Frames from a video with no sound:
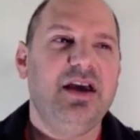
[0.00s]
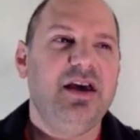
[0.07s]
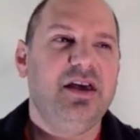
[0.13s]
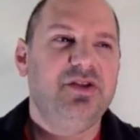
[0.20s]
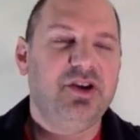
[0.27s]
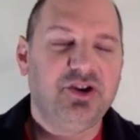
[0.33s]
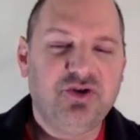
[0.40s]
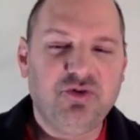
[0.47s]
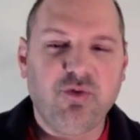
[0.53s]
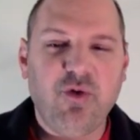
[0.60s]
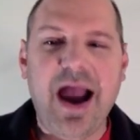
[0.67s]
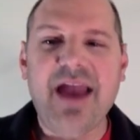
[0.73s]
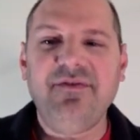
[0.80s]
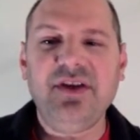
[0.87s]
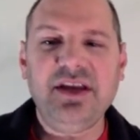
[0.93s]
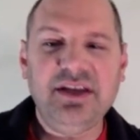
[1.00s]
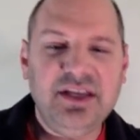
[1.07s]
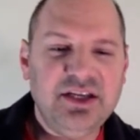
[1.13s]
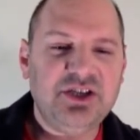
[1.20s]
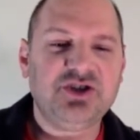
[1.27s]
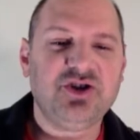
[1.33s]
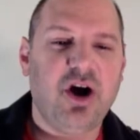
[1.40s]
the driving
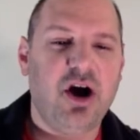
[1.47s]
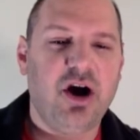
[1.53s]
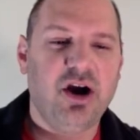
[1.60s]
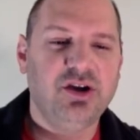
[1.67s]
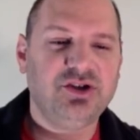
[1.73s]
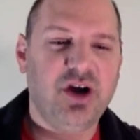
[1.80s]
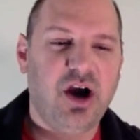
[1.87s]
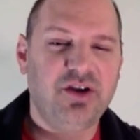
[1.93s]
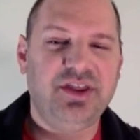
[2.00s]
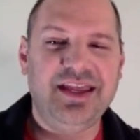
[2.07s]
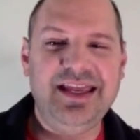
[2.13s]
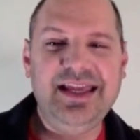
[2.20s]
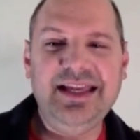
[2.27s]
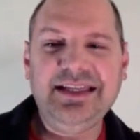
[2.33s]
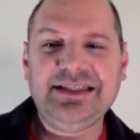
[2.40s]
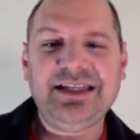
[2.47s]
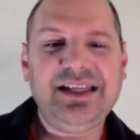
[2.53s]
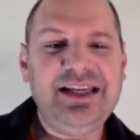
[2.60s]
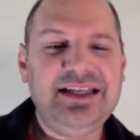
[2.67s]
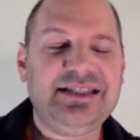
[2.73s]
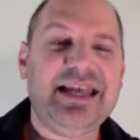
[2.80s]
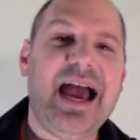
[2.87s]
discharge are the
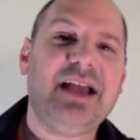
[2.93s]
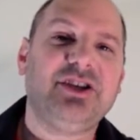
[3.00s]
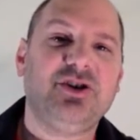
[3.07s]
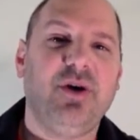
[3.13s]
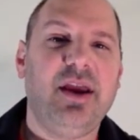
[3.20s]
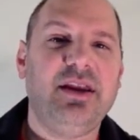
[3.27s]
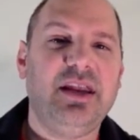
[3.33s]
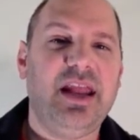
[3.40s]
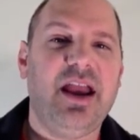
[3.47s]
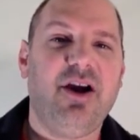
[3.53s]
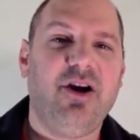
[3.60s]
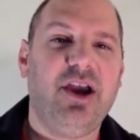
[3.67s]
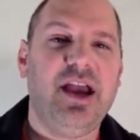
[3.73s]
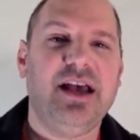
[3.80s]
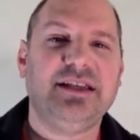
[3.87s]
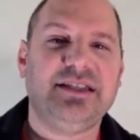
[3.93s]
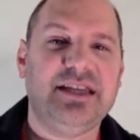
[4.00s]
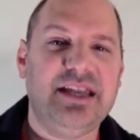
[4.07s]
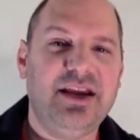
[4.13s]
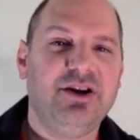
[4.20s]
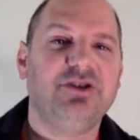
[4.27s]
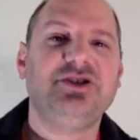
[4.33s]
easily saturated areas
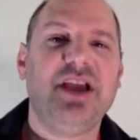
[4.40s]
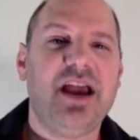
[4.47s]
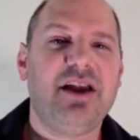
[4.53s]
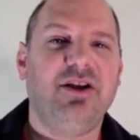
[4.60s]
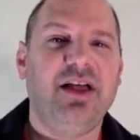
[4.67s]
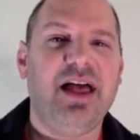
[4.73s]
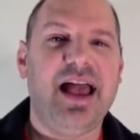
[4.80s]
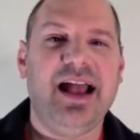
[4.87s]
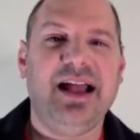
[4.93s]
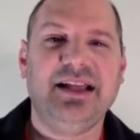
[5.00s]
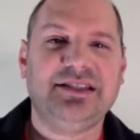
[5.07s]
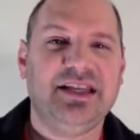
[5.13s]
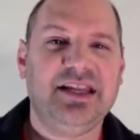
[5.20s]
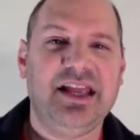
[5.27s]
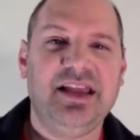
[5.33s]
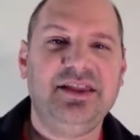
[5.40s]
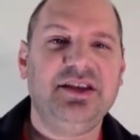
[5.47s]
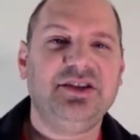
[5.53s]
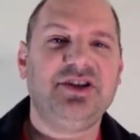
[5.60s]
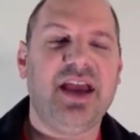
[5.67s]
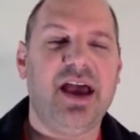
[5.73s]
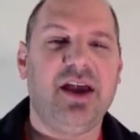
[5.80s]
near channel heads and in the
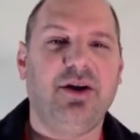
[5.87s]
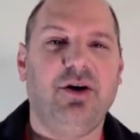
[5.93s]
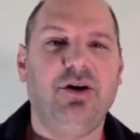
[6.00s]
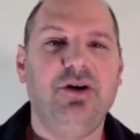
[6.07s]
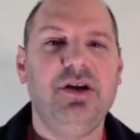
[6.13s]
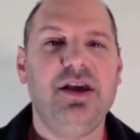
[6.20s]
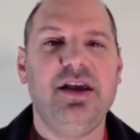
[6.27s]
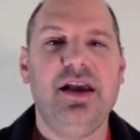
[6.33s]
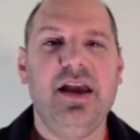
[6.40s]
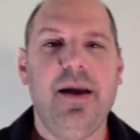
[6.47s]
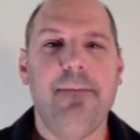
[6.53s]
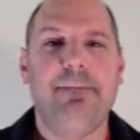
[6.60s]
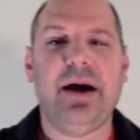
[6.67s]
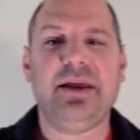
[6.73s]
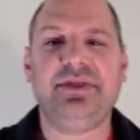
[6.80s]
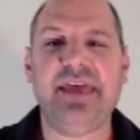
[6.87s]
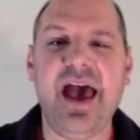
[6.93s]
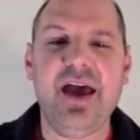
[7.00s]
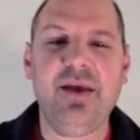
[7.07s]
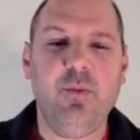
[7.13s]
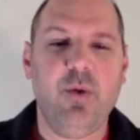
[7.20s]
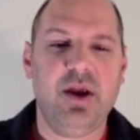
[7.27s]
channel, But
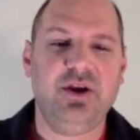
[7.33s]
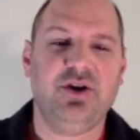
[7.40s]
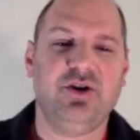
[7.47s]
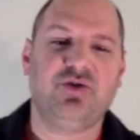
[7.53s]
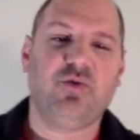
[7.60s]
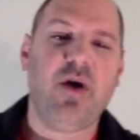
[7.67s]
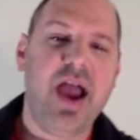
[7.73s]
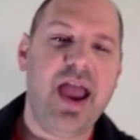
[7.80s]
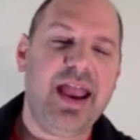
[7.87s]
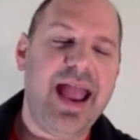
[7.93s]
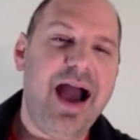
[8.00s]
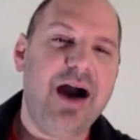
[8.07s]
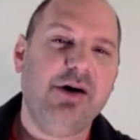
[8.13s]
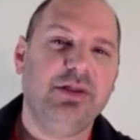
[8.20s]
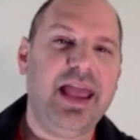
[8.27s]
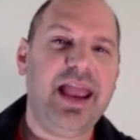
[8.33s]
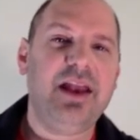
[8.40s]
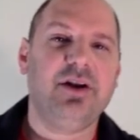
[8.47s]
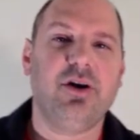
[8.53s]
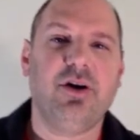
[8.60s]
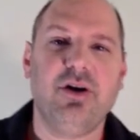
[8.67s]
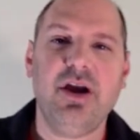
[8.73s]
then when you're drying out
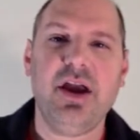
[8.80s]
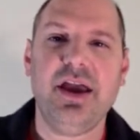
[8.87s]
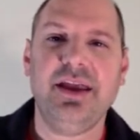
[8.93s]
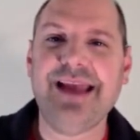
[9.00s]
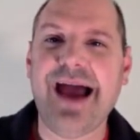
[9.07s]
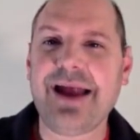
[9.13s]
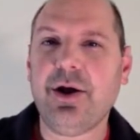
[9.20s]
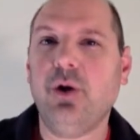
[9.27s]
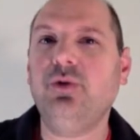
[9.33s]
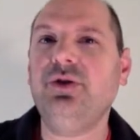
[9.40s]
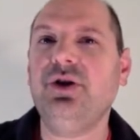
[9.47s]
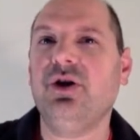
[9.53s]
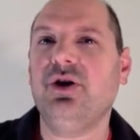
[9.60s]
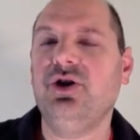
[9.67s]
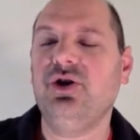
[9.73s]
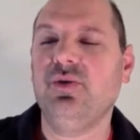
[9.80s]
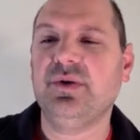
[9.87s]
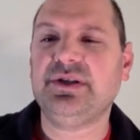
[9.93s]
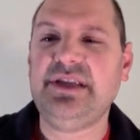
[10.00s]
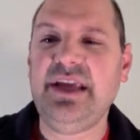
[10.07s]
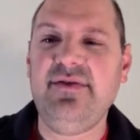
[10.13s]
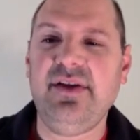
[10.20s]
later, not only are you
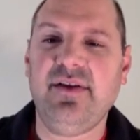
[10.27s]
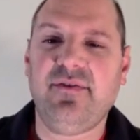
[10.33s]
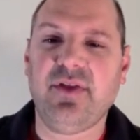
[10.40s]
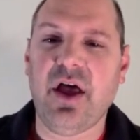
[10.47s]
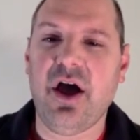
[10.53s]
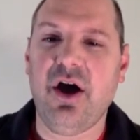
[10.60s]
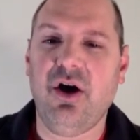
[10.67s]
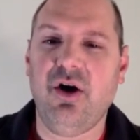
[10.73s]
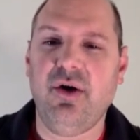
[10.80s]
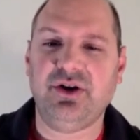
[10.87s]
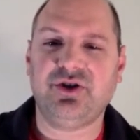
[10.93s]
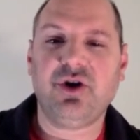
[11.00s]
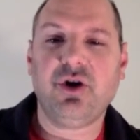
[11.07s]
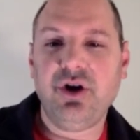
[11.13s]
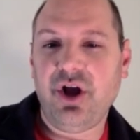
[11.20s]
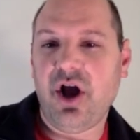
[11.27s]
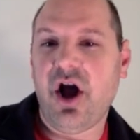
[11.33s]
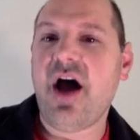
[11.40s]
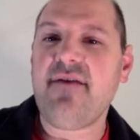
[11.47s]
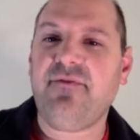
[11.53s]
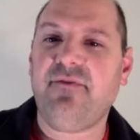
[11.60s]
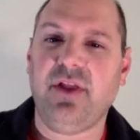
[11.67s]
receiving flow and turning
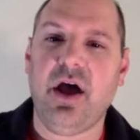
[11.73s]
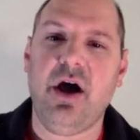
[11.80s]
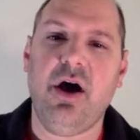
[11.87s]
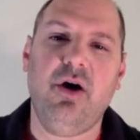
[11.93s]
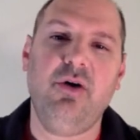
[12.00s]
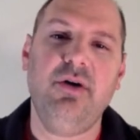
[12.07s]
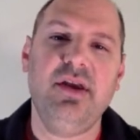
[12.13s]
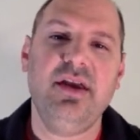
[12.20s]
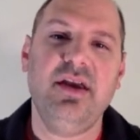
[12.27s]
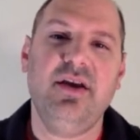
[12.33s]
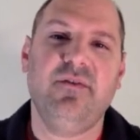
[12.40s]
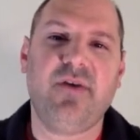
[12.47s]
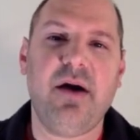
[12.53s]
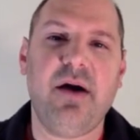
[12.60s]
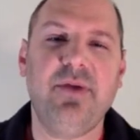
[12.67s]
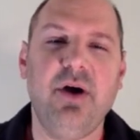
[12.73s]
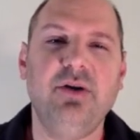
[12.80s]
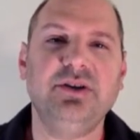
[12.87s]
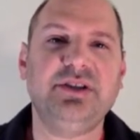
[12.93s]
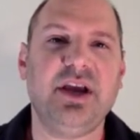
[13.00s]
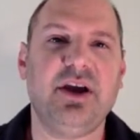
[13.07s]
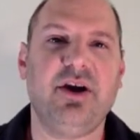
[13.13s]
off flow from
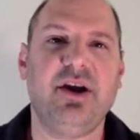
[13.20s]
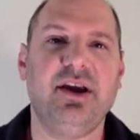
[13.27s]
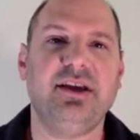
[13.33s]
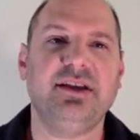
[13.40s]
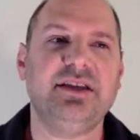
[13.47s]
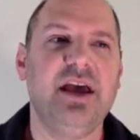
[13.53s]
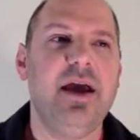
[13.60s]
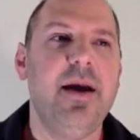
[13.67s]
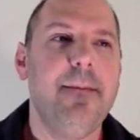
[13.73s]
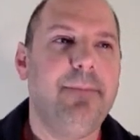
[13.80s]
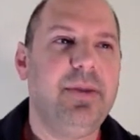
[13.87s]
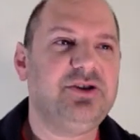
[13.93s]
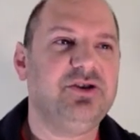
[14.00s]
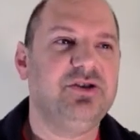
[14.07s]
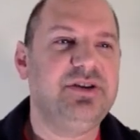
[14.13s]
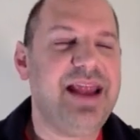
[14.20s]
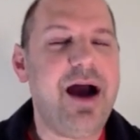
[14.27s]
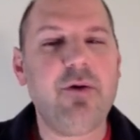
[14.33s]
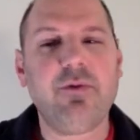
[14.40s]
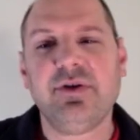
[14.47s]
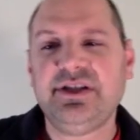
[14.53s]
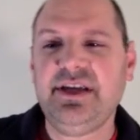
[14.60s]
those areas, but you're
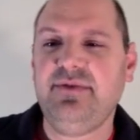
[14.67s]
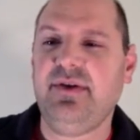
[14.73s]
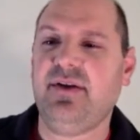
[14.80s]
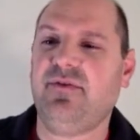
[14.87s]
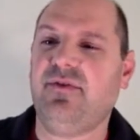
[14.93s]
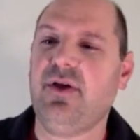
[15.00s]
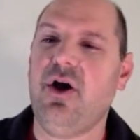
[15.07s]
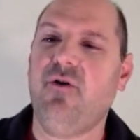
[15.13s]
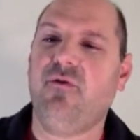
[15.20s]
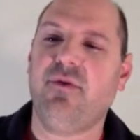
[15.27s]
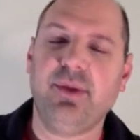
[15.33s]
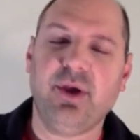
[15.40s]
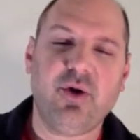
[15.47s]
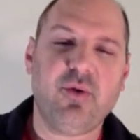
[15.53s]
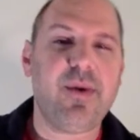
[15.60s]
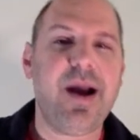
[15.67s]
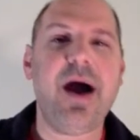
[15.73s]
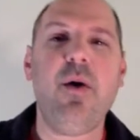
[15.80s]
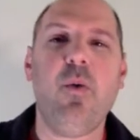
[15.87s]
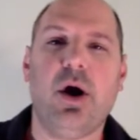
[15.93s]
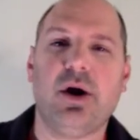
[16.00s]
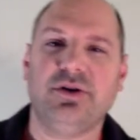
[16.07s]
now receiving flow from the
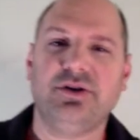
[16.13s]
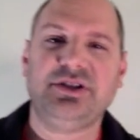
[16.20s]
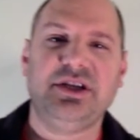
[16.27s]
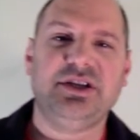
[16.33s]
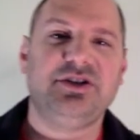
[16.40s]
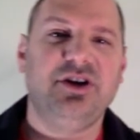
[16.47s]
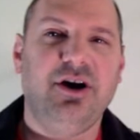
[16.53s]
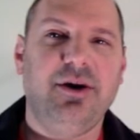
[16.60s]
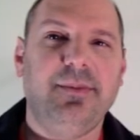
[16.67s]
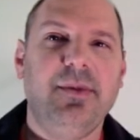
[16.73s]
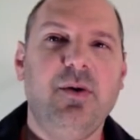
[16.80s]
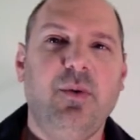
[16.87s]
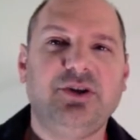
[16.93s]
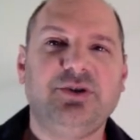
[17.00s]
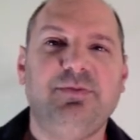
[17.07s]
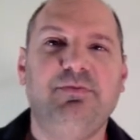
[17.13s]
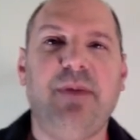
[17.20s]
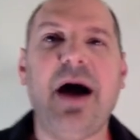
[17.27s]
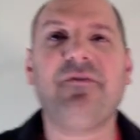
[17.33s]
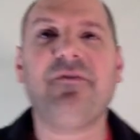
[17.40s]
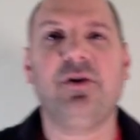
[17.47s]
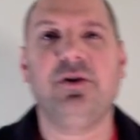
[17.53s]
groundwater system, which
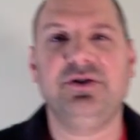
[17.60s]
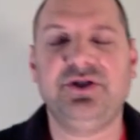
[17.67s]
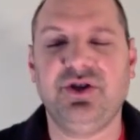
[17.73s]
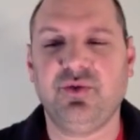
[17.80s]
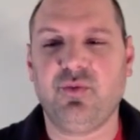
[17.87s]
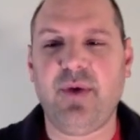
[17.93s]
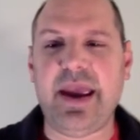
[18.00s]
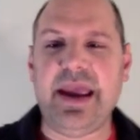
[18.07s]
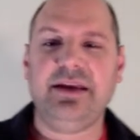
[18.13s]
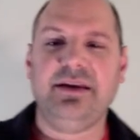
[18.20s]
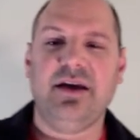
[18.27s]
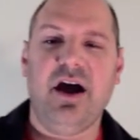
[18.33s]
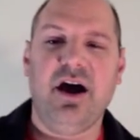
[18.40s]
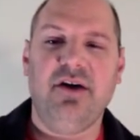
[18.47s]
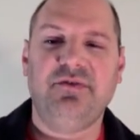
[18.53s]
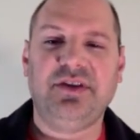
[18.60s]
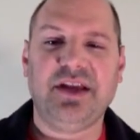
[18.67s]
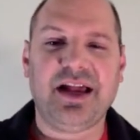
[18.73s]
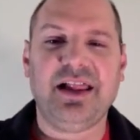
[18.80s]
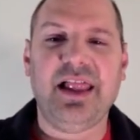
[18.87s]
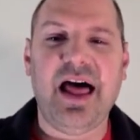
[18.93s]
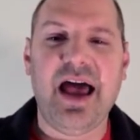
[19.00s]
buffers the rate of
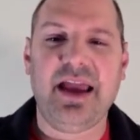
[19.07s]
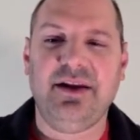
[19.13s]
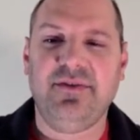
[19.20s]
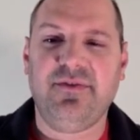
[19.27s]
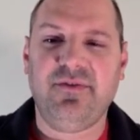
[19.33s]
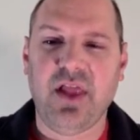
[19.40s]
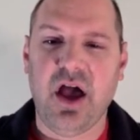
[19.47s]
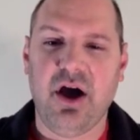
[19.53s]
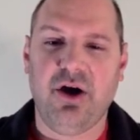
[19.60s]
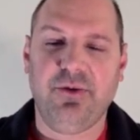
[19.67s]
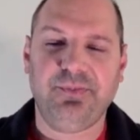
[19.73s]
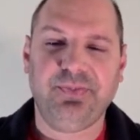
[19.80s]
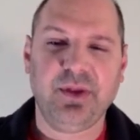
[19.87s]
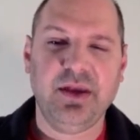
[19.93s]
decline of flow.